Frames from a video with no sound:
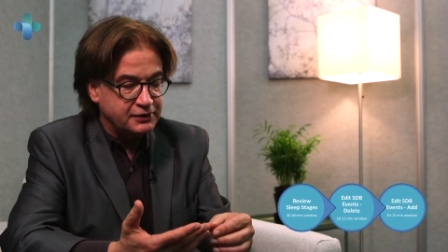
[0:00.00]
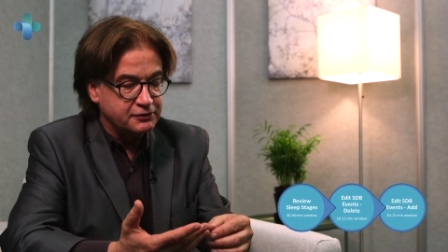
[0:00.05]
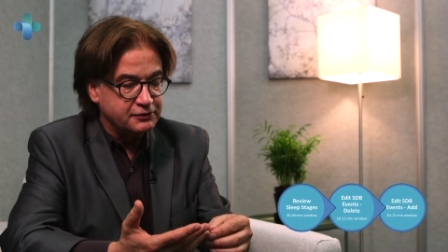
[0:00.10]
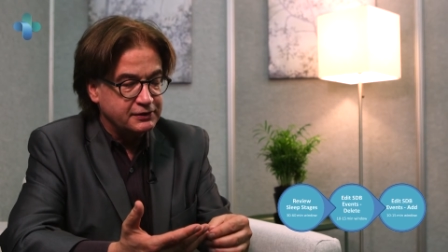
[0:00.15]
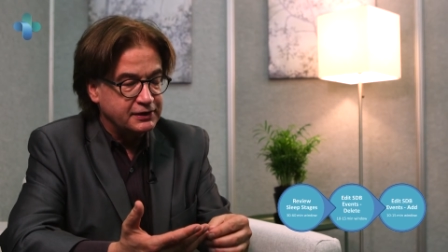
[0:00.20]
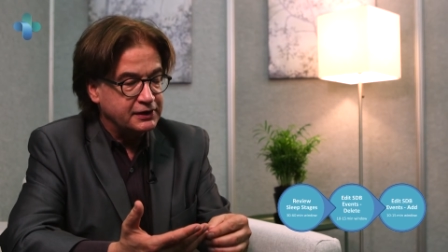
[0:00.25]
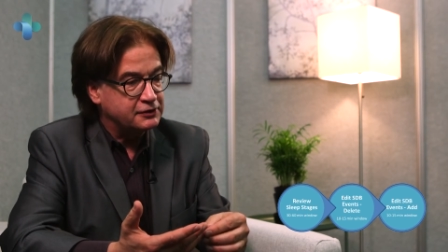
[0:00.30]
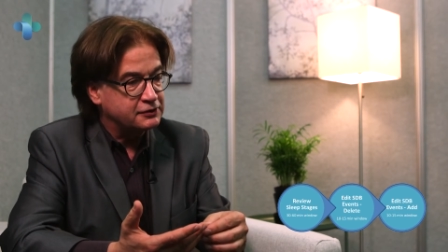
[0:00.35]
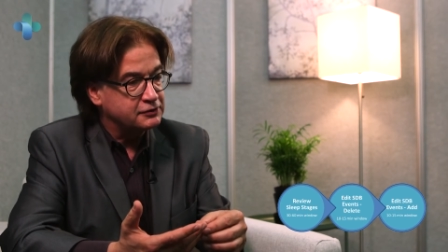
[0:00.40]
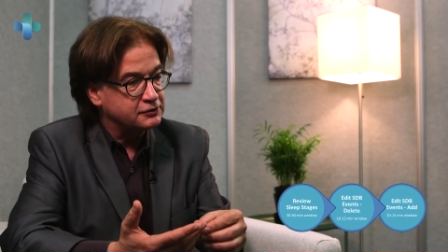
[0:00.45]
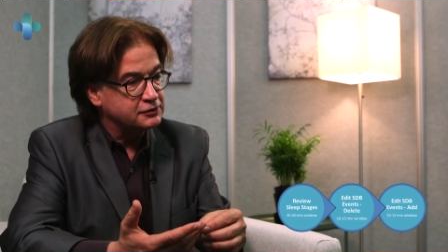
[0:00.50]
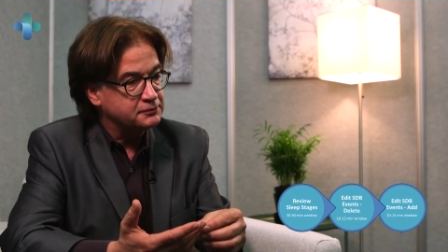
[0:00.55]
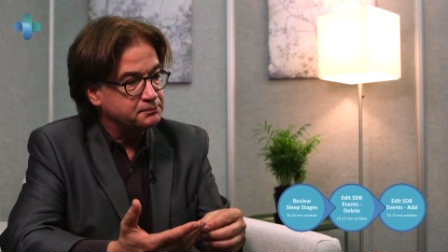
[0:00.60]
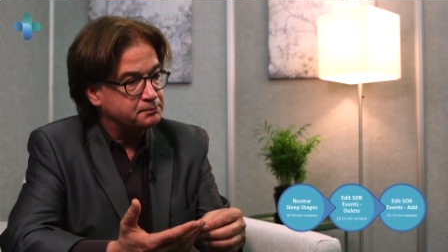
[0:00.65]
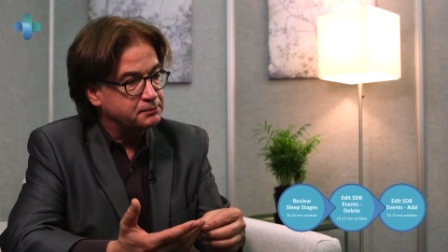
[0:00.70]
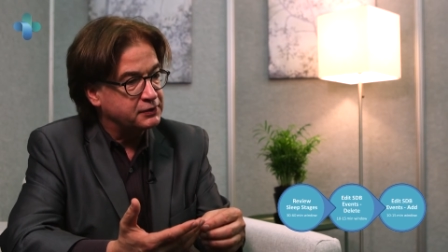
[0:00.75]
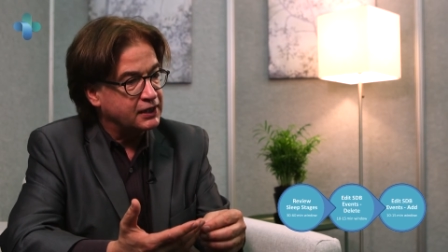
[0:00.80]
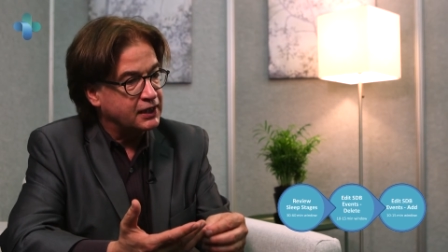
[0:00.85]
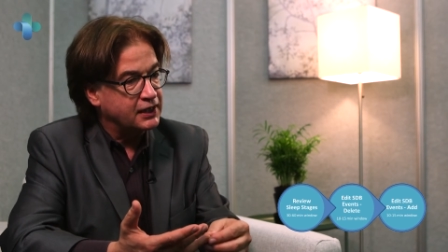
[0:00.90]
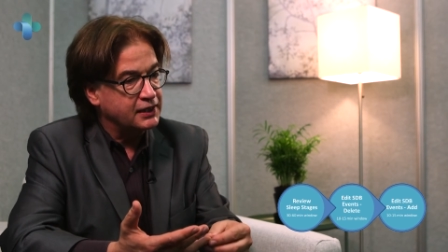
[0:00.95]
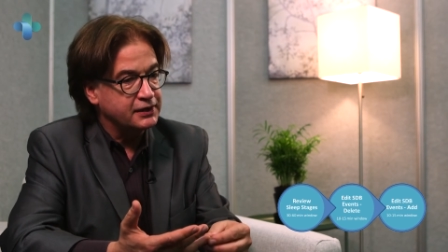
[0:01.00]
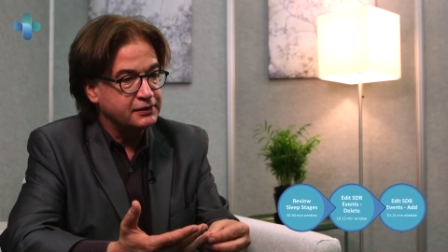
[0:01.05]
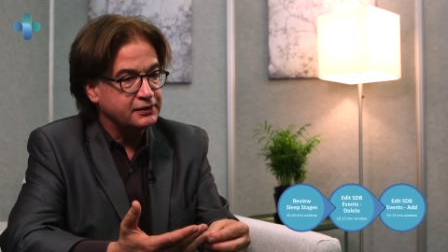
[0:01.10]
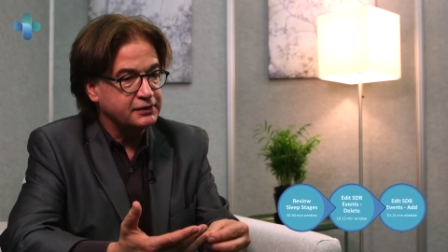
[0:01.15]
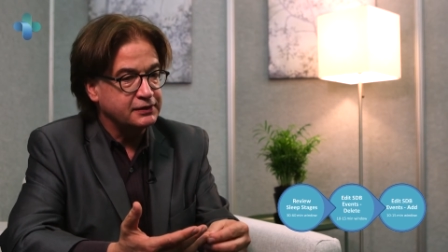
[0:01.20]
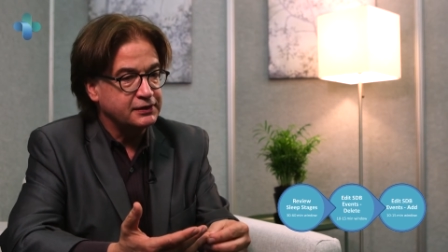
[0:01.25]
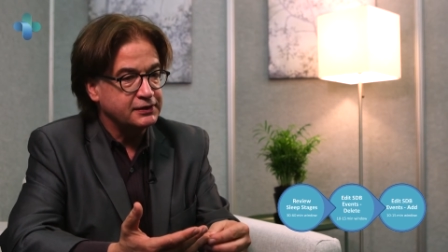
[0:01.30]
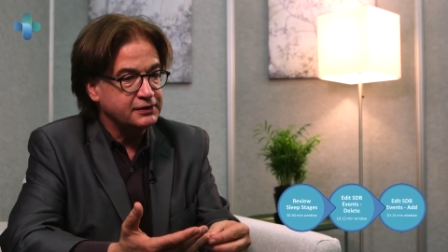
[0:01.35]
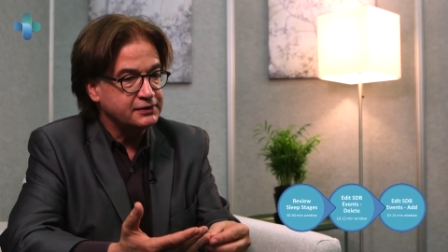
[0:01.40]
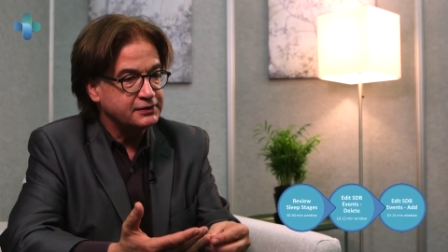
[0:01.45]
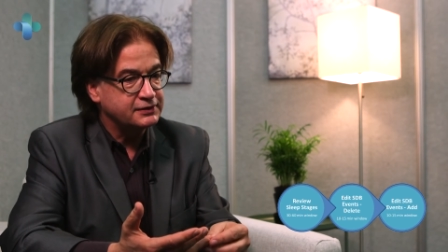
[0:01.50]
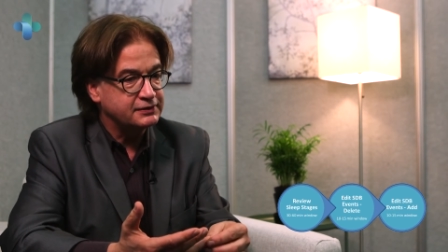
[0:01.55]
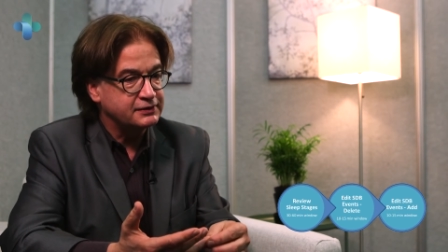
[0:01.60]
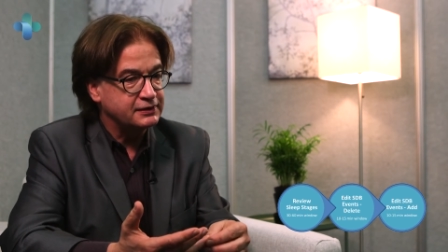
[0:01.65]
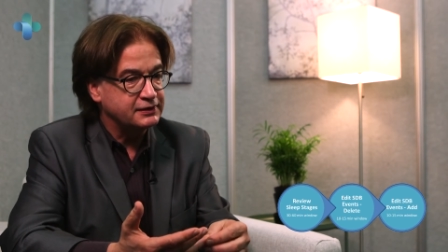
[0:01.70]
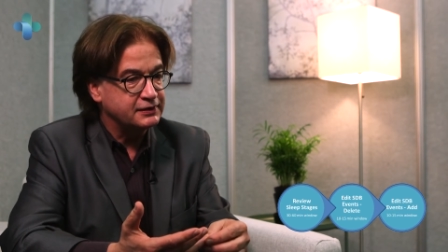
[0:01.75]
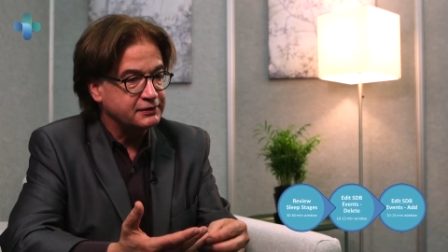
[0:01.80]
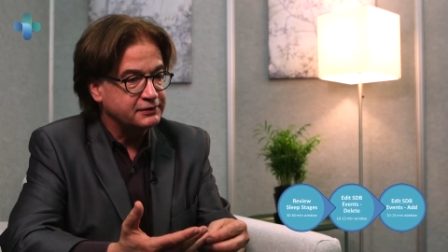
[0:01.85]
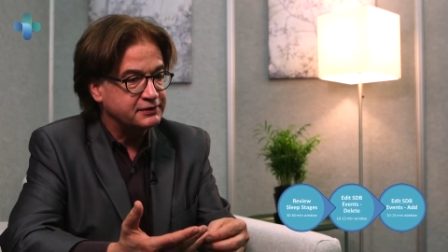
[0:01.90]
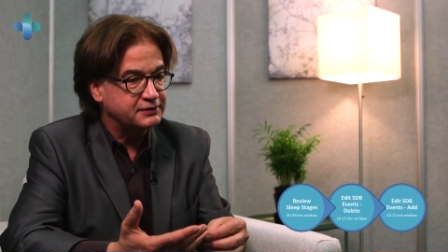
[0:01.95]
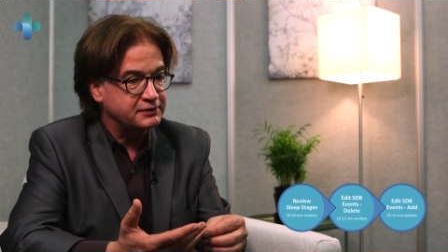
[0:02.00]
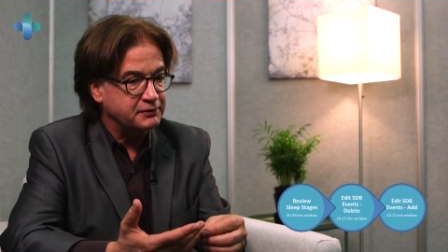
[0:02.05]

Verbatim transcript: you need to apply these in,